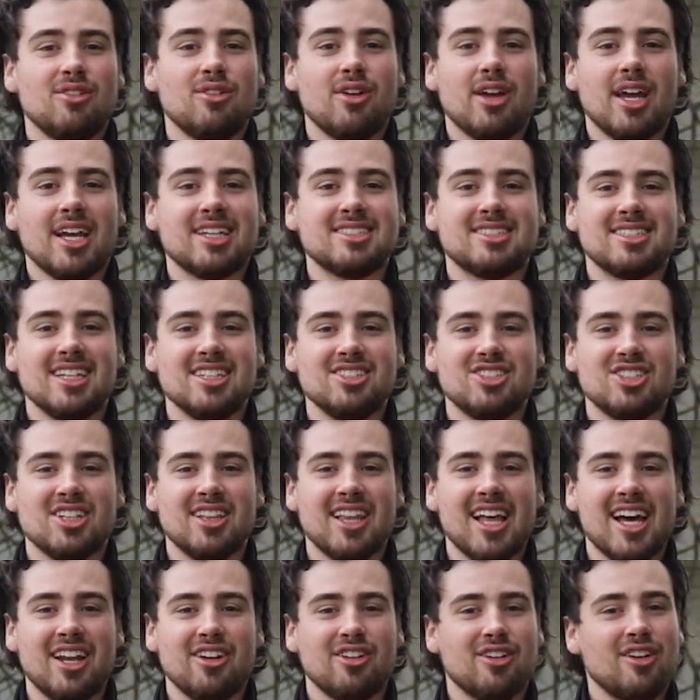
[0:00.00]
extension
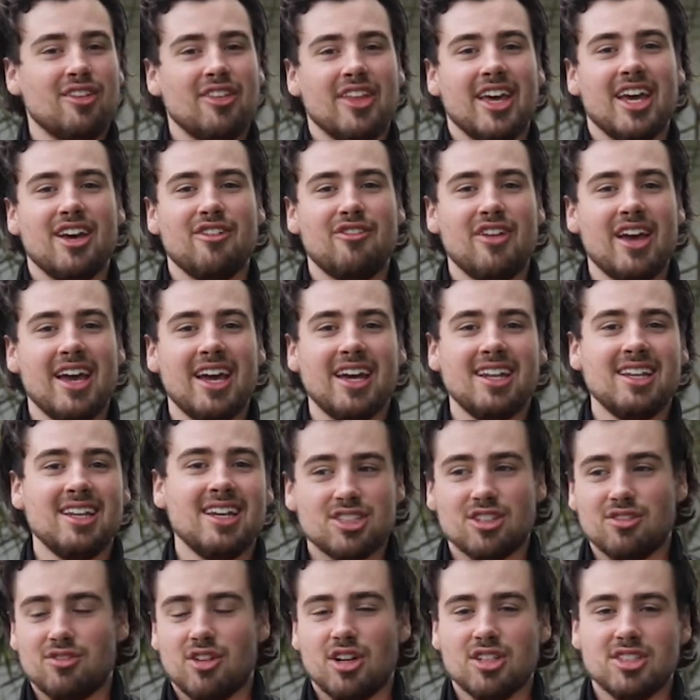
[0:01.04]
ladder on their van.
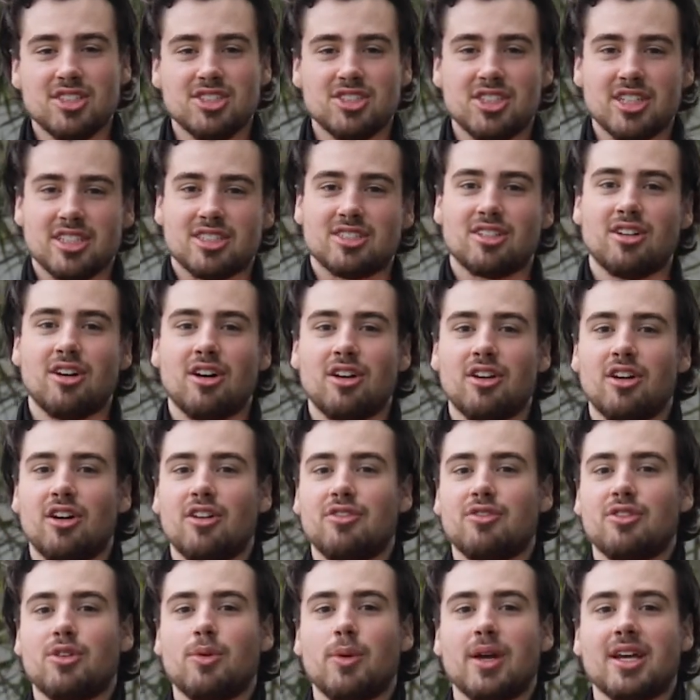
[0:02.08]
So Ross has just gone
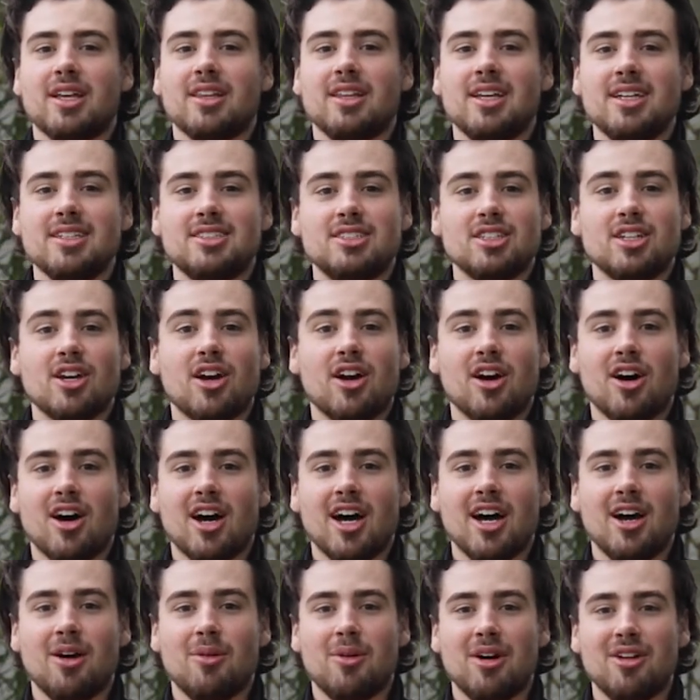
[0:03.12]
off quickly to go
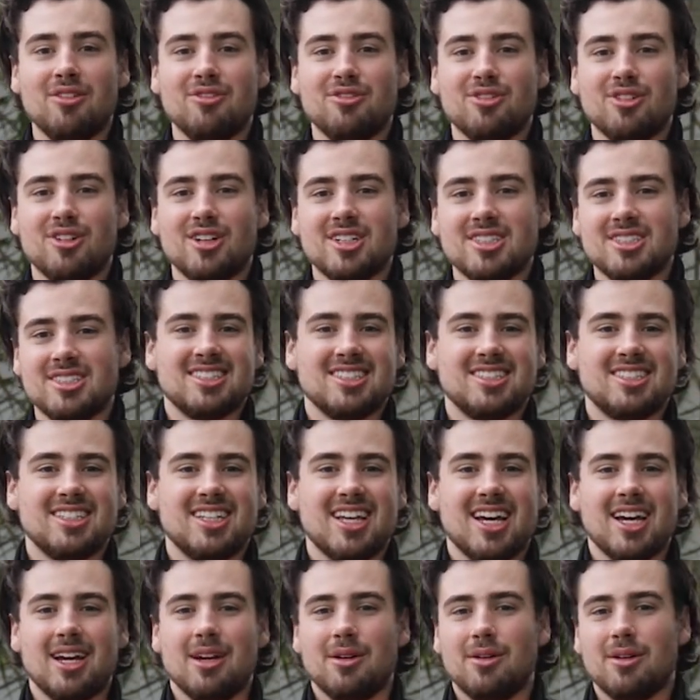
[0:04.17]
hire one for us. So
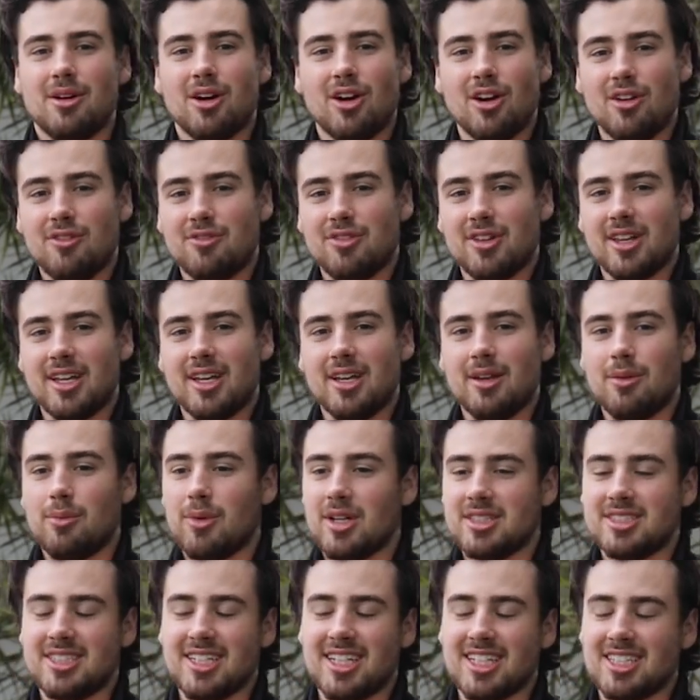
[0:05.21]
today, hopefully,
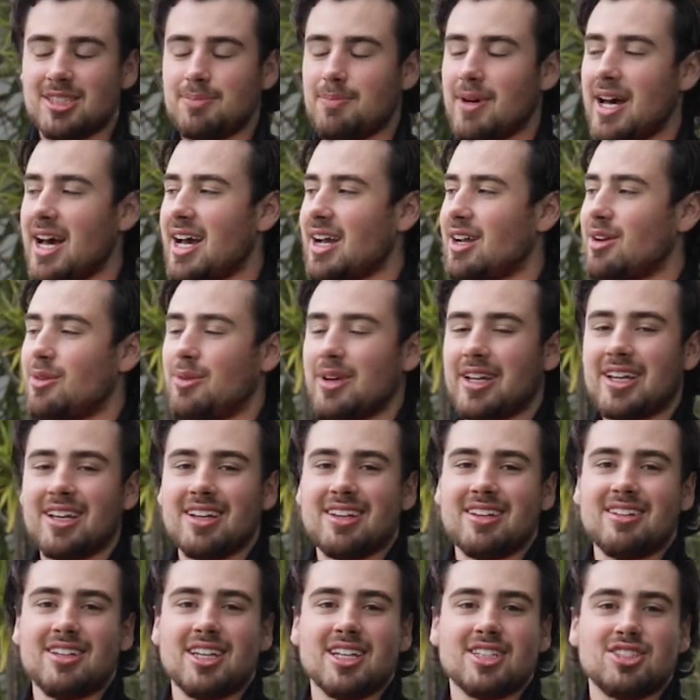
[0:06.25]
once he gets back, we
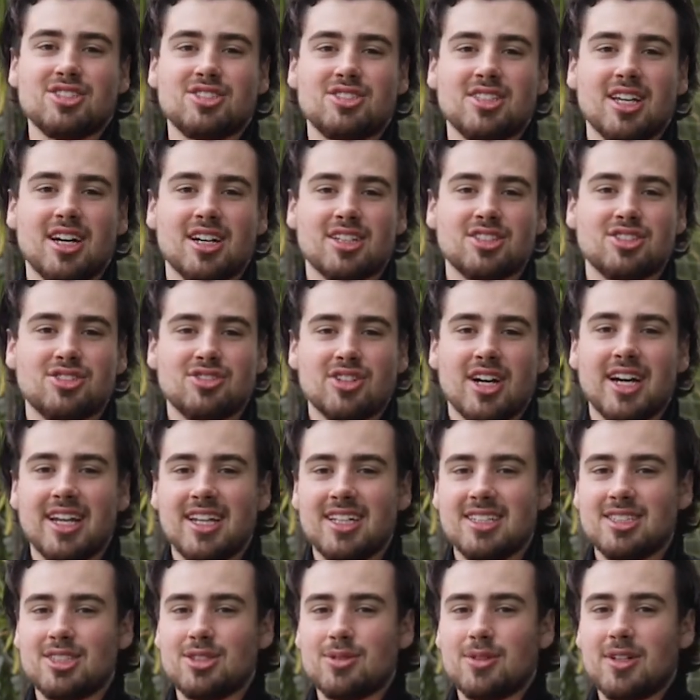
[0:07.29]
can get stuck straight
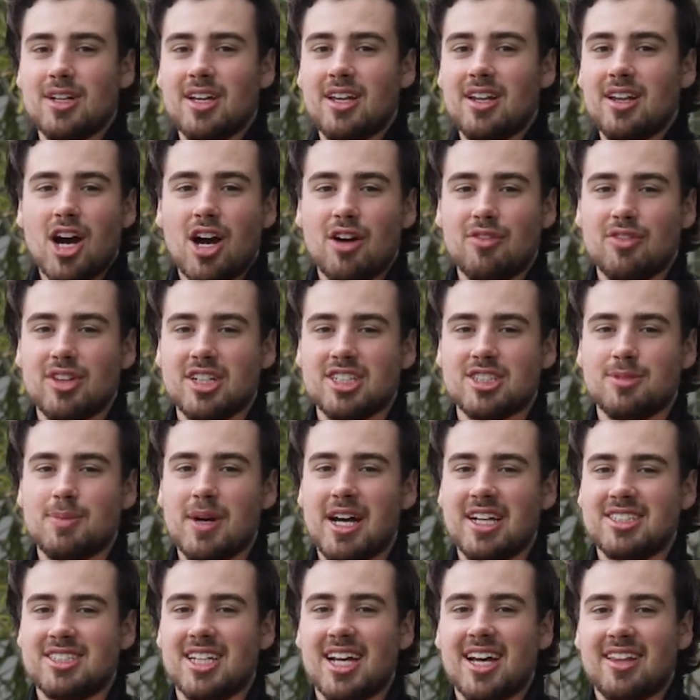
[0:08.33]
into it. Hopefully
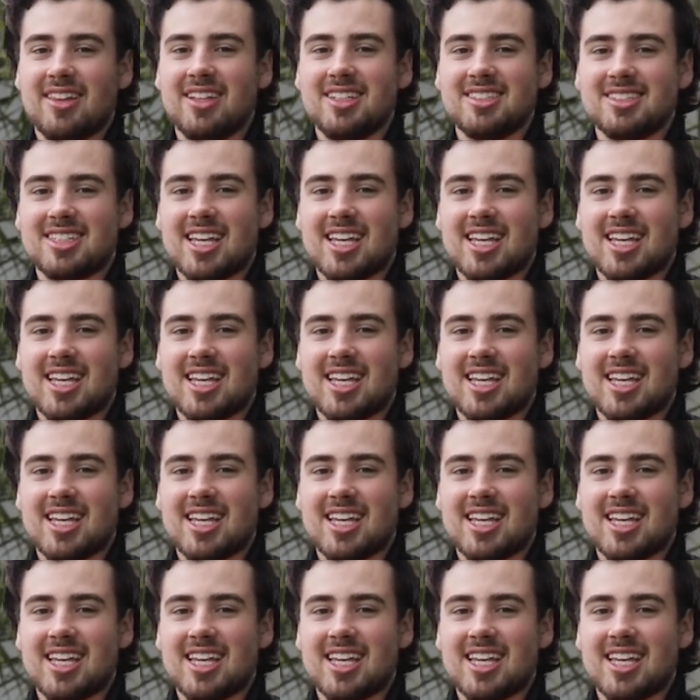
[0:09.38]
smash out these